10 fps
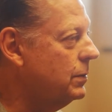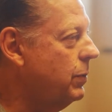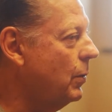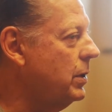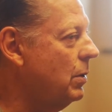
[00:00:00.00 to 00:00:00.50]

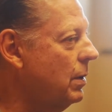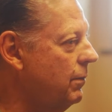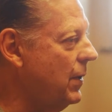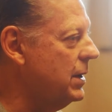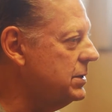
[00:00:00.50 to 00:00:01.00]
but we don't
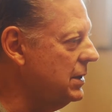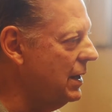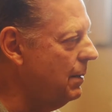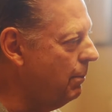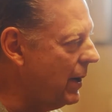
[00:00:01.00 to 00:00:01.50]
invest
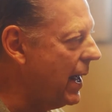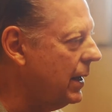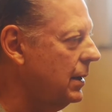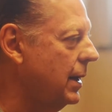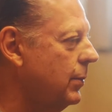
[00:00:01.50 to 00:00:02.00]
in
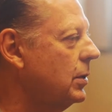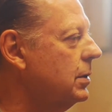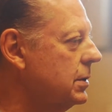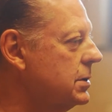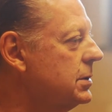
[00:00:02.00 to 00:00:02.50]
black
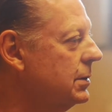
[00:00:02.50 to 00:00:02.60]
neighborhoods.